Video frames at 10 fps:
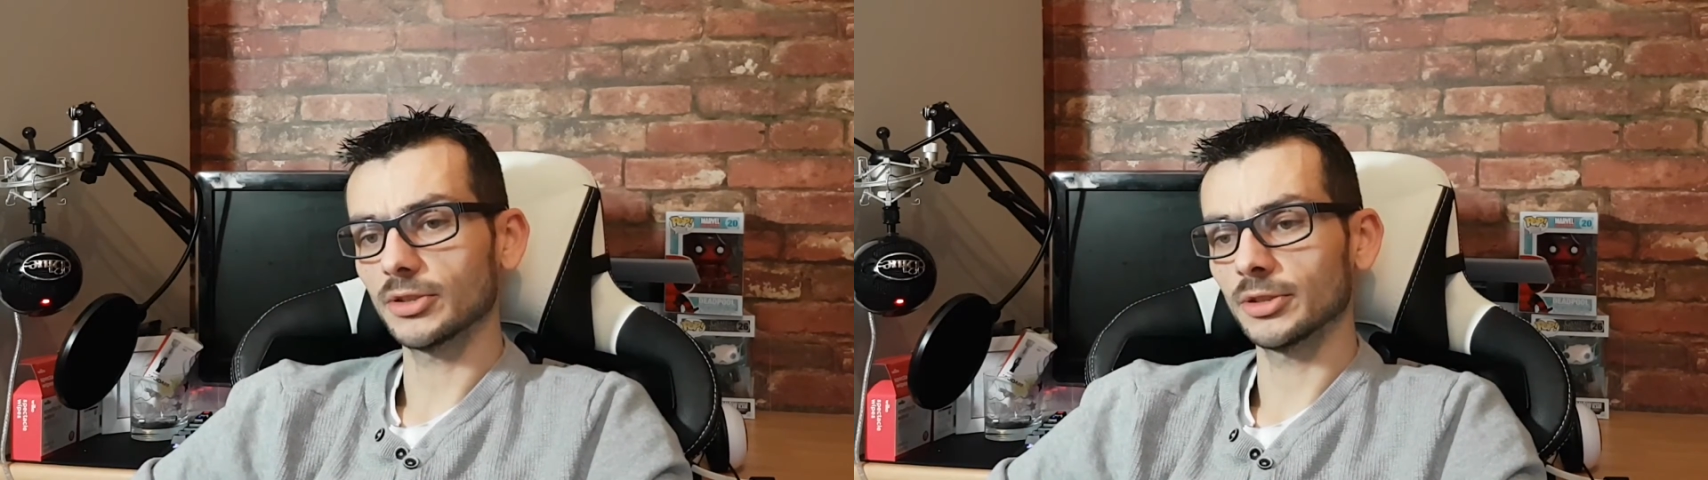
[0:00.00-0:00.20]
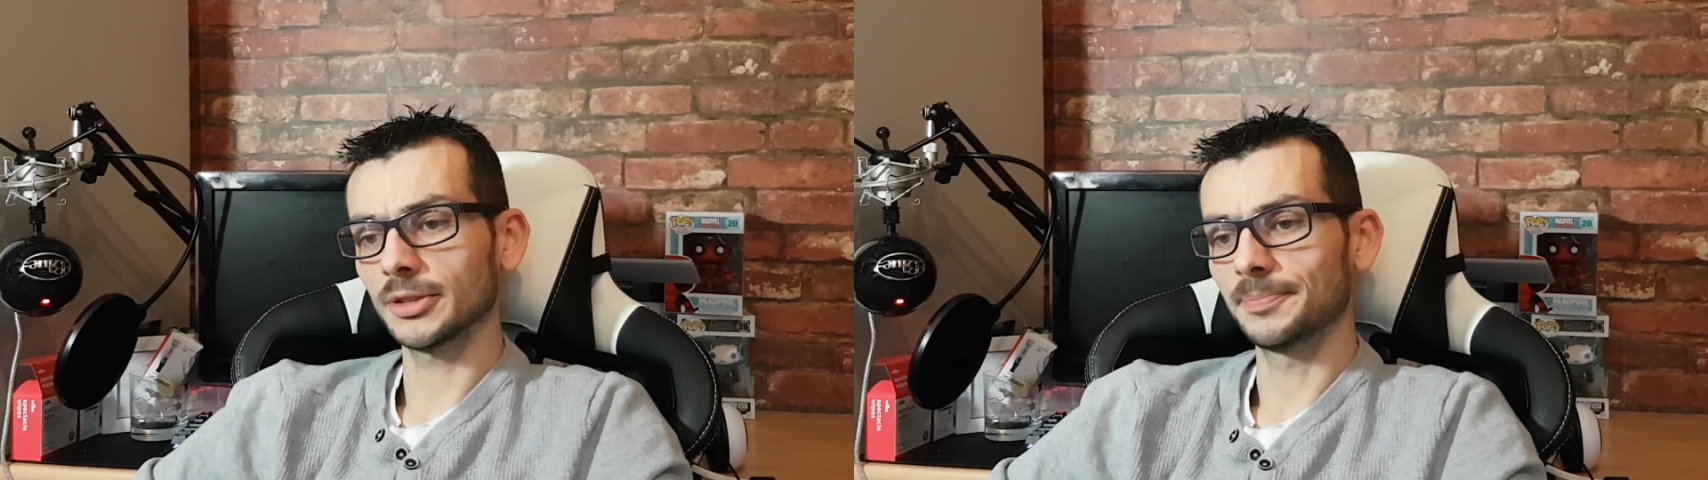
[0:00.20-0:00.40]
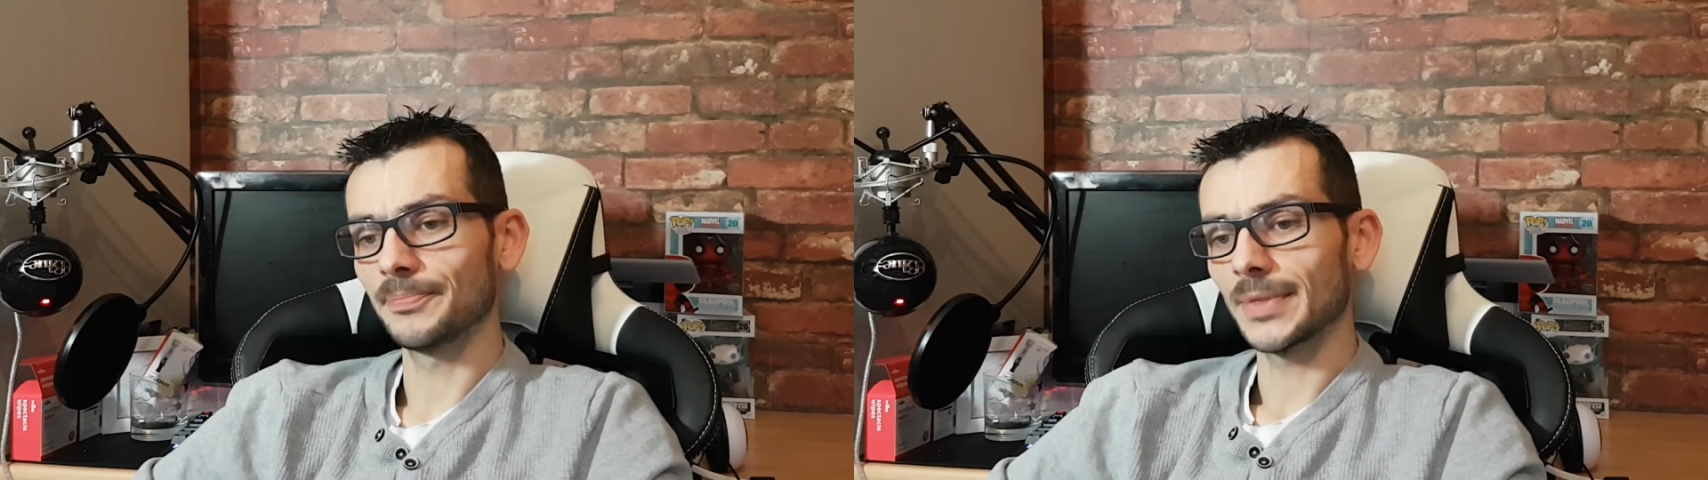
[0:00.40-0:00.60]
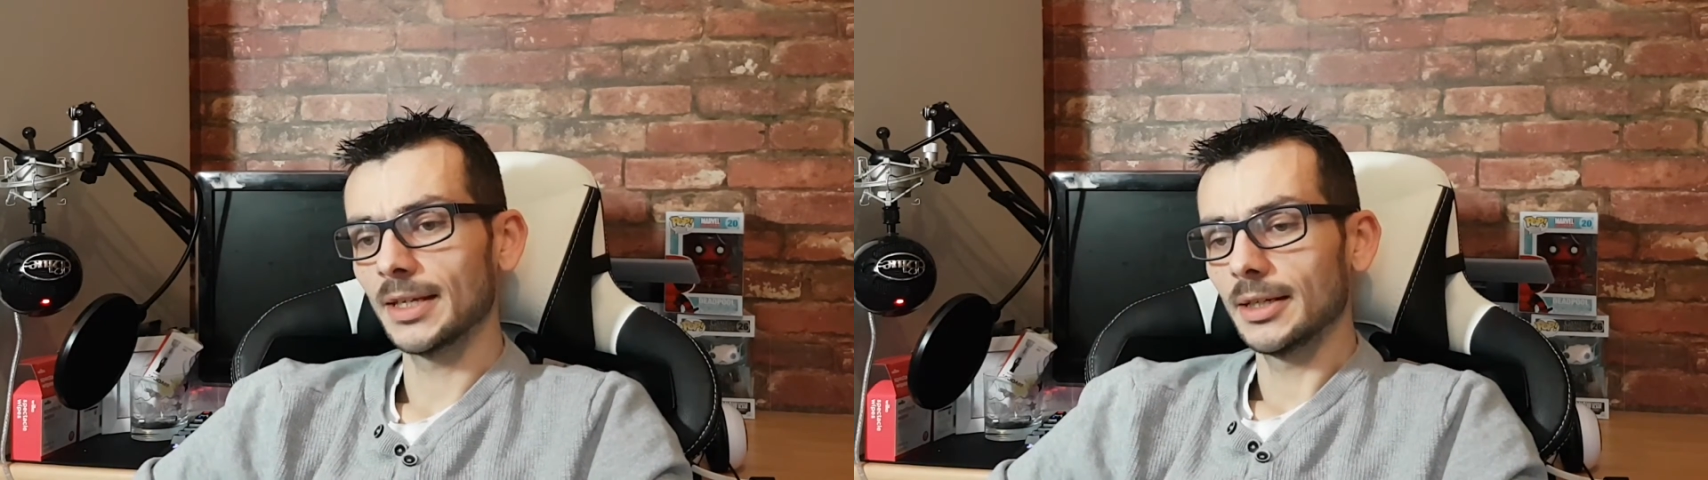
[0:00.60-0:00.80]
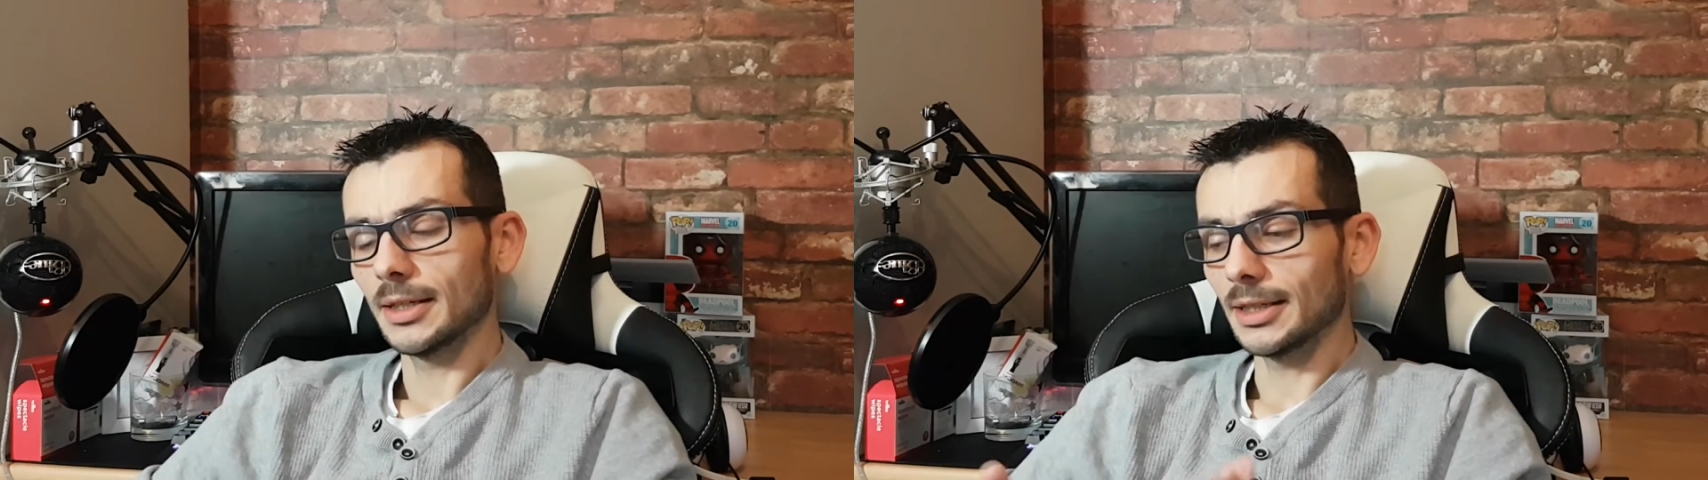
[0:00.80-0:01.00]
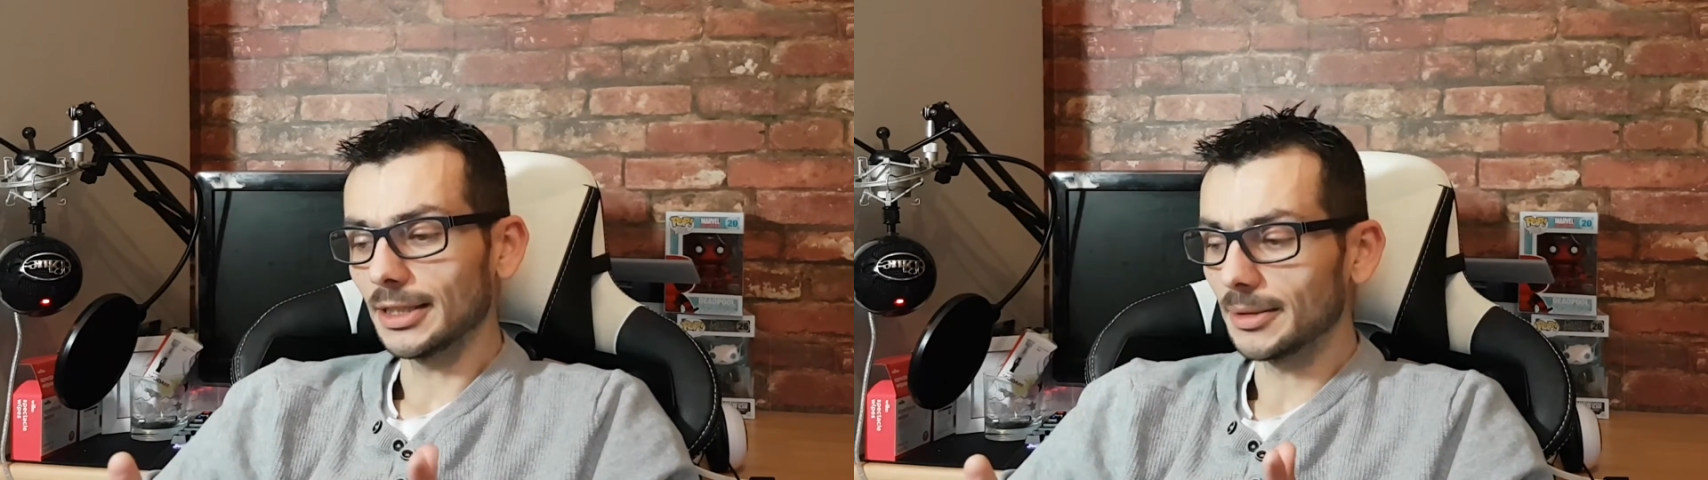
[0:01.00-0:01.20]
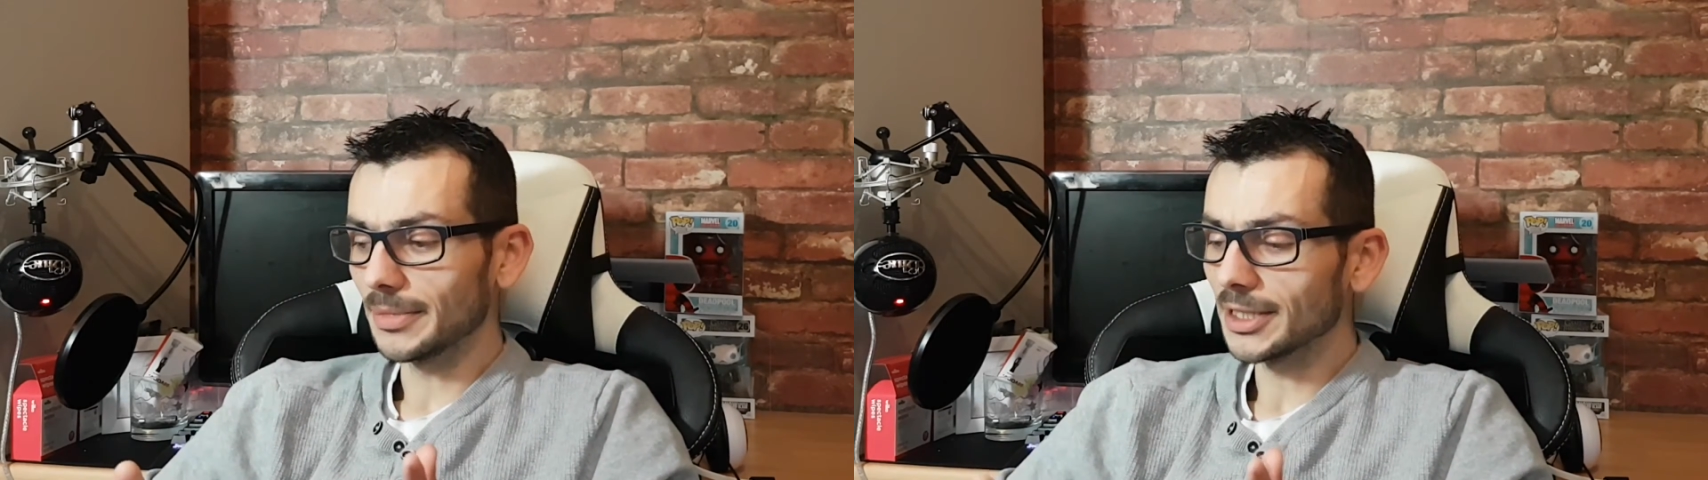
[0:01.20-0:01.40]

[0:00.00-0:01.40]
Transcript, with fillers: So um,